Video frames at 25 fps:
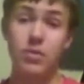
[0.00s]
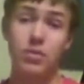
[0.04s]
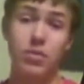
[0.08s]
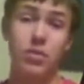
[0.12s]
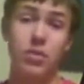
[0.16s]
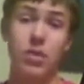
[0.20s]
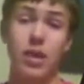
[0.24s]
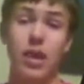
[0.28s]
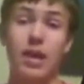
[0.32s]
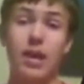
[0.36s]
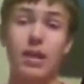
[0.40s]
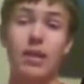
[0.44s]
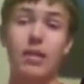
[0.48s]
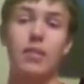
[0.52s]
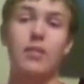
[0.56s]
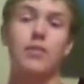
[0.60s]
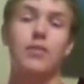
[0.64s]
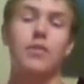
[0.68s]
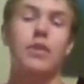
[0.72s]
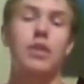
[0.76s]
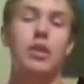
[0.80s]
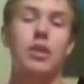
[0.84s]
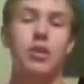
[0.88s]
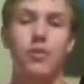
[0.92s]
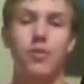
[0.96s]
You can't get to
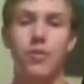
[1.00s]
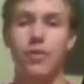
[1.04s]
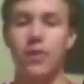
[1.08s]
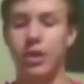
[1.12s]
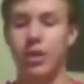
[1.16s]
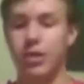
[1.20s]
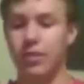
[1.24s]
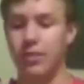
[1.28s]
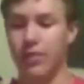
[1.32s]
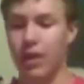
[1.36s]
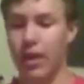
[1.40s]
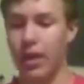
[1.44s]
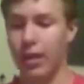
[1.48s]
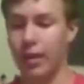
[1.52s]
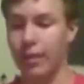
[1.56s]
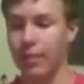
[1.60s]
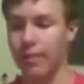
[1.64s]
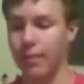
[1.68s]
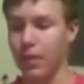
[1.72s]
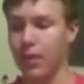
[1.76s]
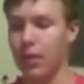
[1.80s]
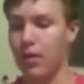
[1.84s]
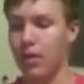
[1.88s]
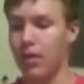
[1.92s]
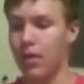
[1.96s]
the finish flag.
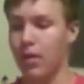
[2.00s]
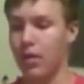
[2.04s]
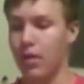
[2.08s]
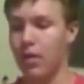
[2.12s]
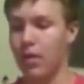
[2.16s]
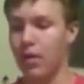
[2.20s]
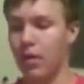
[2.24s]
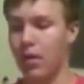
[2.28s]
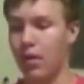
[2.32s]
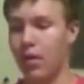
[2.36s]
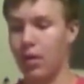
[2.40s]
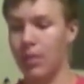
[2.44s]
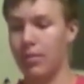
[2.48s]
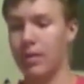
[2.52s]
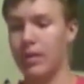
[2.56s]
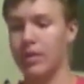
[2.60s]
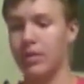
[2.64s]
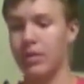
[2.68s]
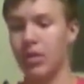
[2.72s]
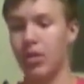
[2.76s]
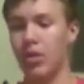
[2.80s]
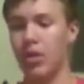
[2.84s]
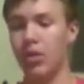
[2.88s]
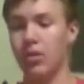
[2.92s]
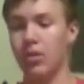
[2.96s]

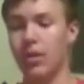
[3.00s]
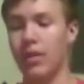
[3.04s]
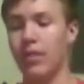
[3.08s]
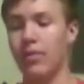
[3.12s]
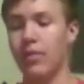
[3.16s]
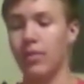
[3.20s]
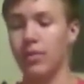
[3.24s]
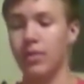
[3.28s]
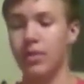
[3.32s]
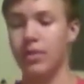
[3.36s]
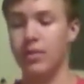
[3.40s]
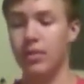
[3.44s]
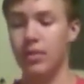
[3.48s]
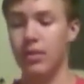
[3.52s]
His current level is